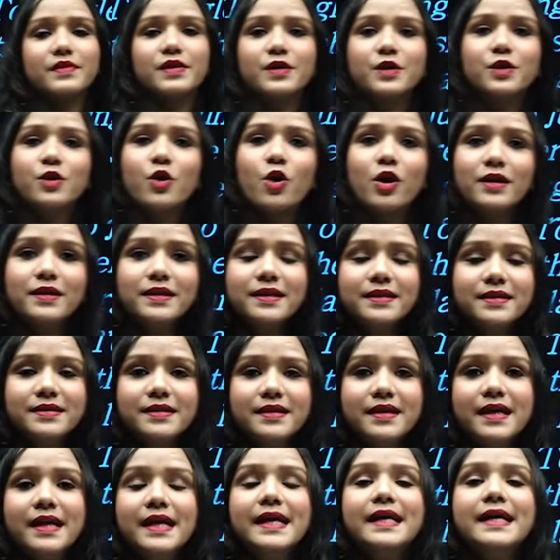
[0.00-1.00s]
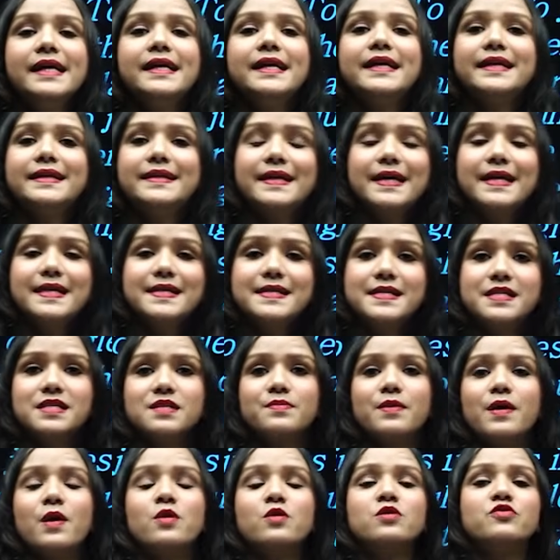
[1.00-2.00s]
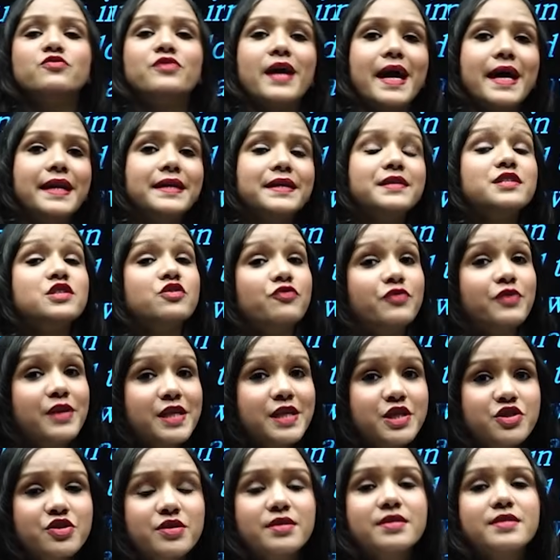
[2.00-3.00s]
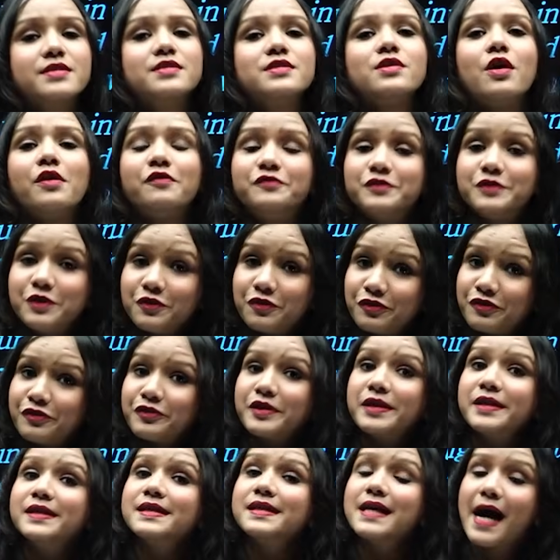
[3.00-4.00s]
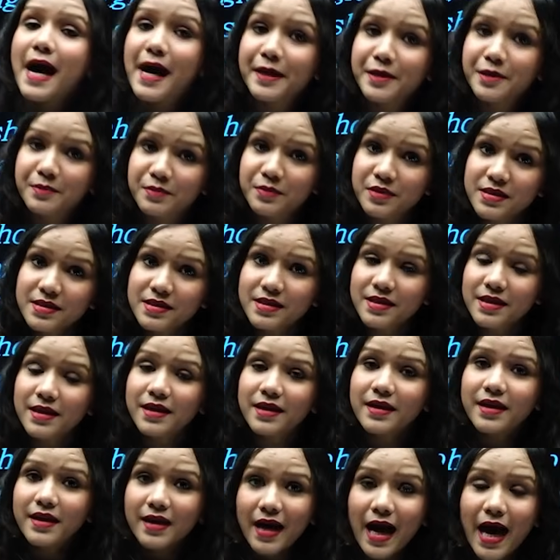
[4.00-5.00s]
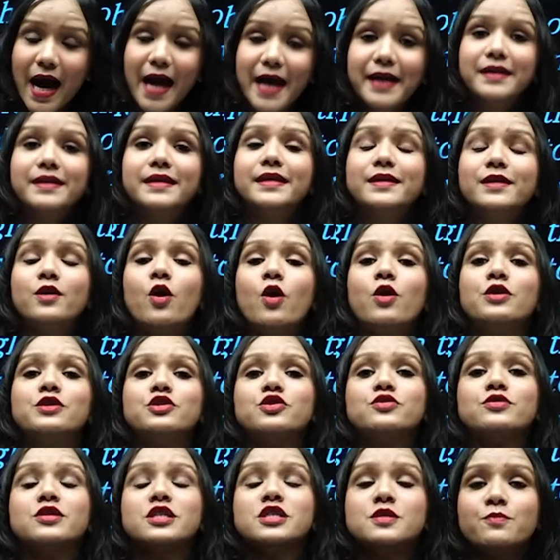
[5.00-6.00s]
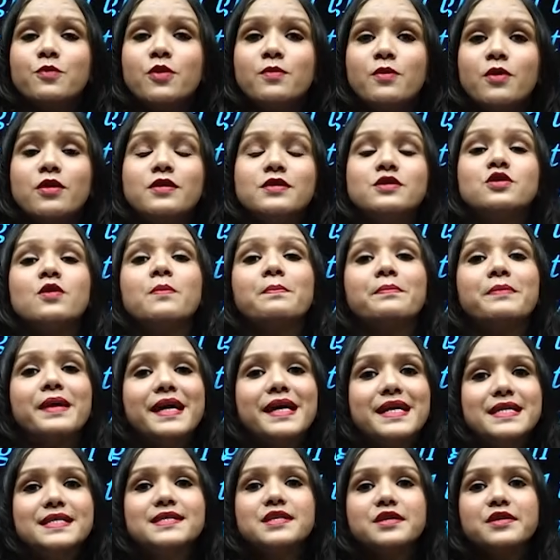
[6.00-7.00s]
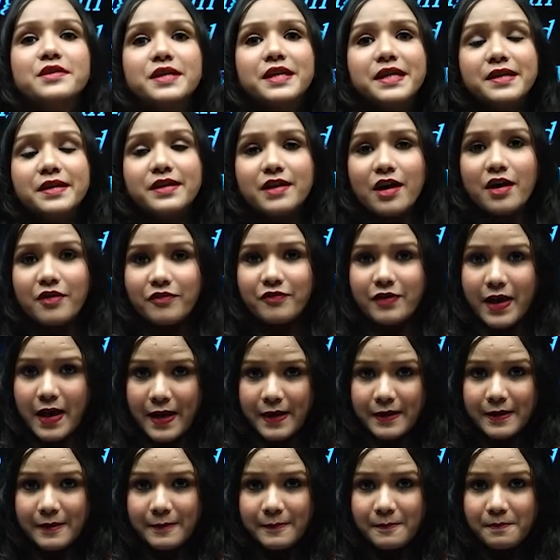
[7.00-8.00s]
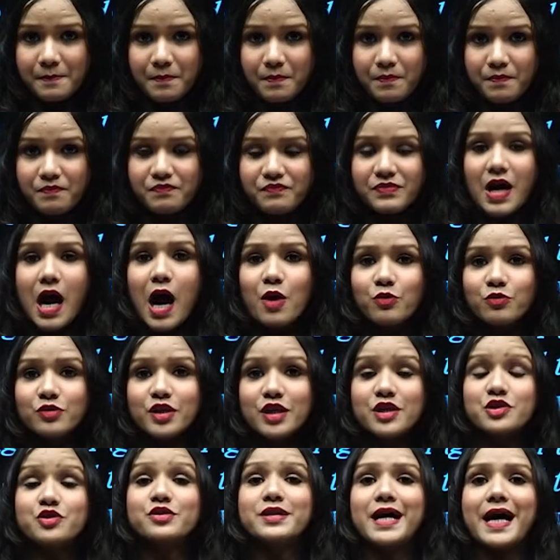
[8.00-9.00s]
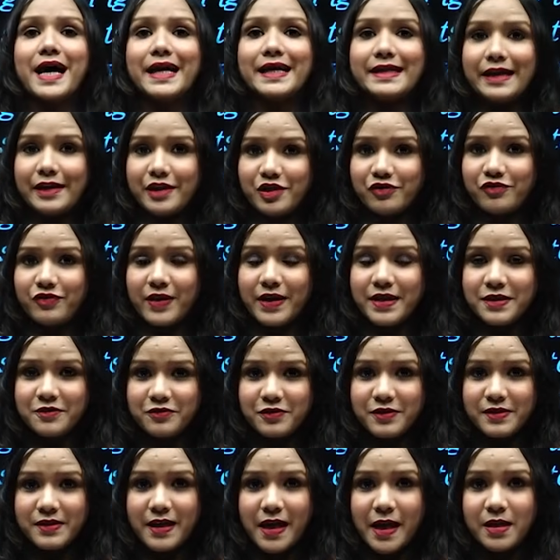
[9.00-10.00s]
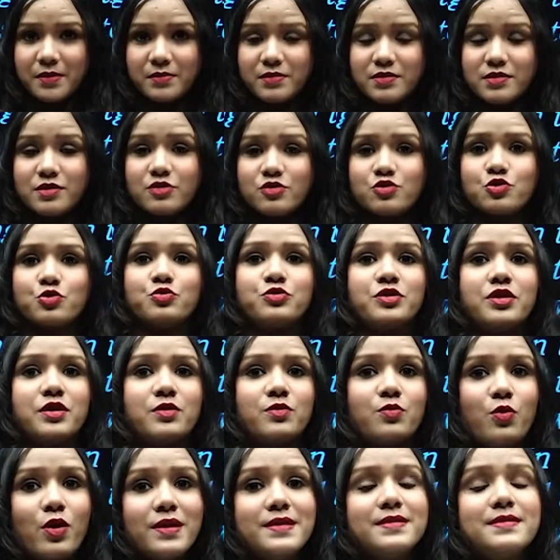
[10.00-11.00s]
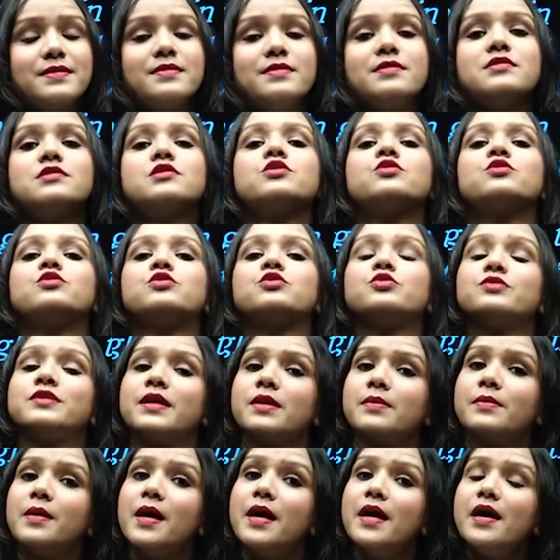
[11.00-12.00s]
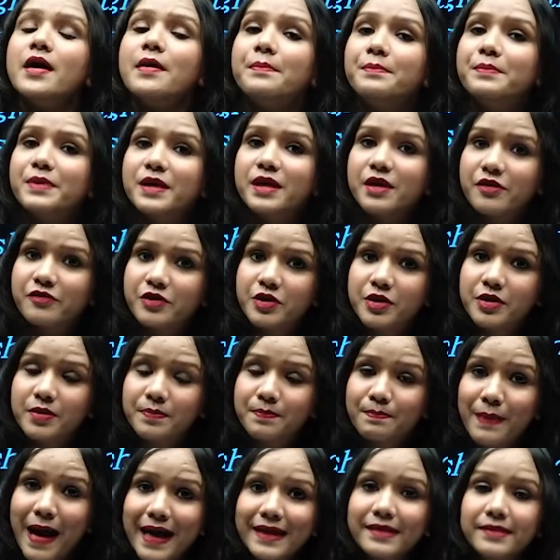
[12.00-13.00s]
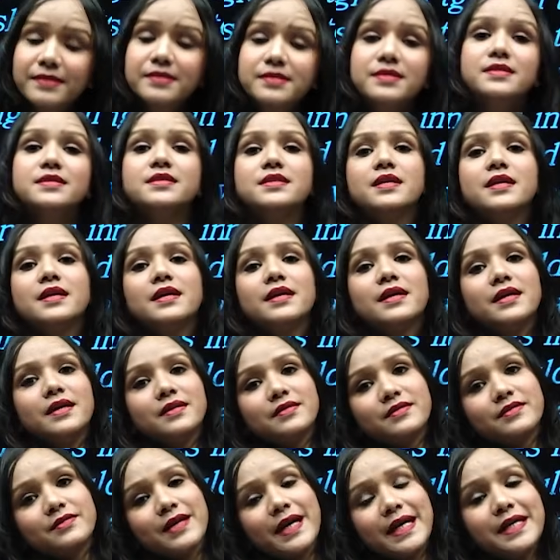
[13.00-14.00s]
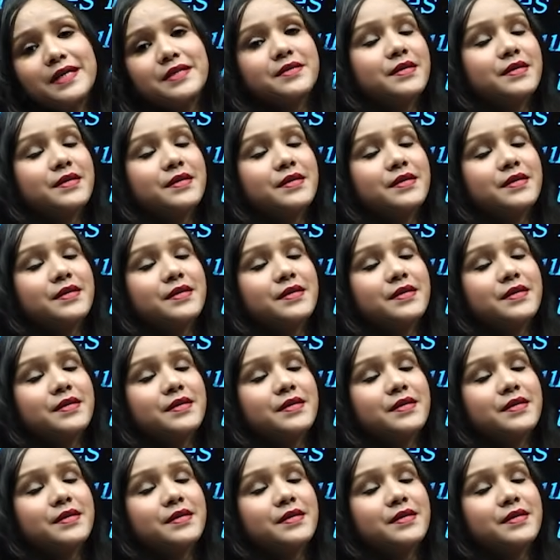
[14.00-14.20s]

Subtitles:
Got it? It tells us about various features of different animals, and this poem also makes the reader aware how they should identify different animals through their voices, through their behavior patterns, right?